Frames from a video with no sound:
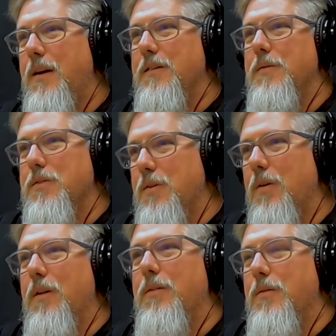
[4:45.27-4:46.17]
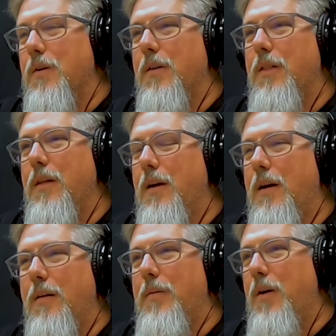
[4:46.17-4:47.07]
as he was going through all
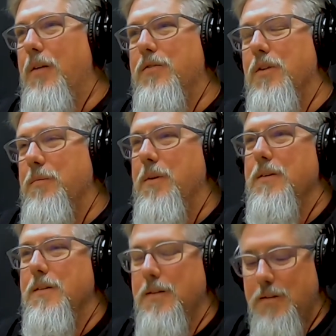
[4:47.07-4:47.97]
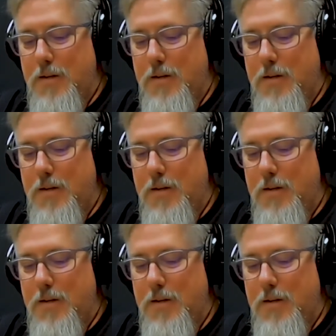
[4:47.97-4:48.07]
the treatments and.